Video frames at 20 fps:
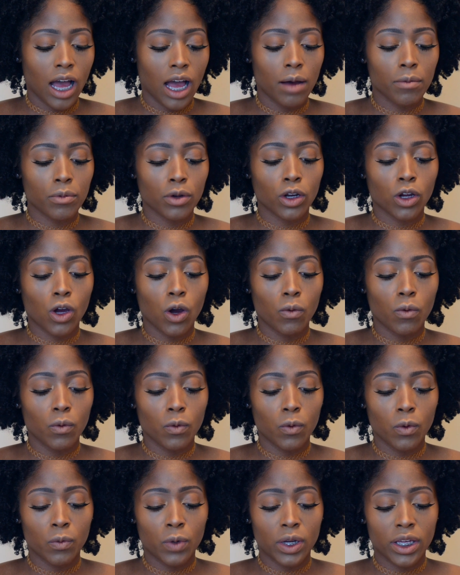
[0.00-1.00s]
I'm going to
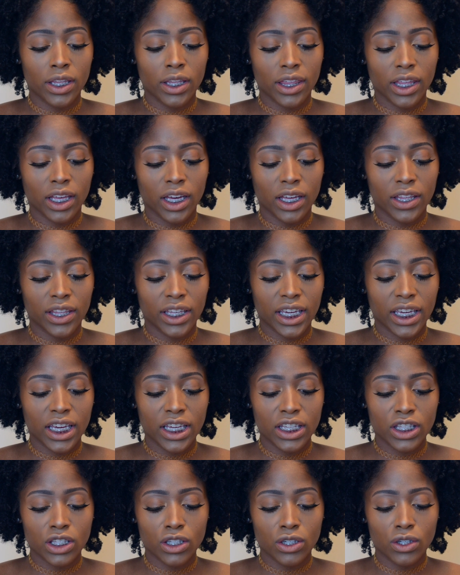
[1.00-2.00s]
go with the
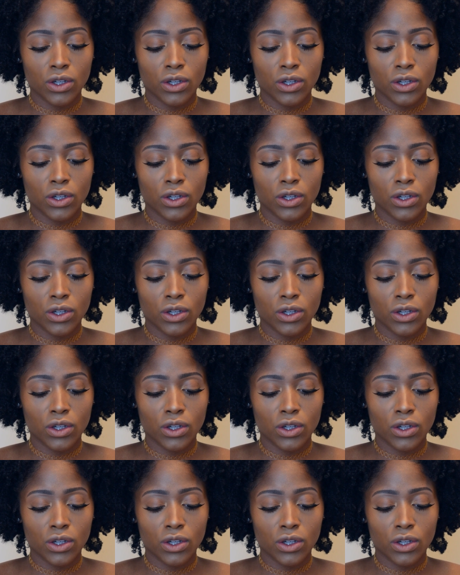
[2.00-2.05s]
Kiss New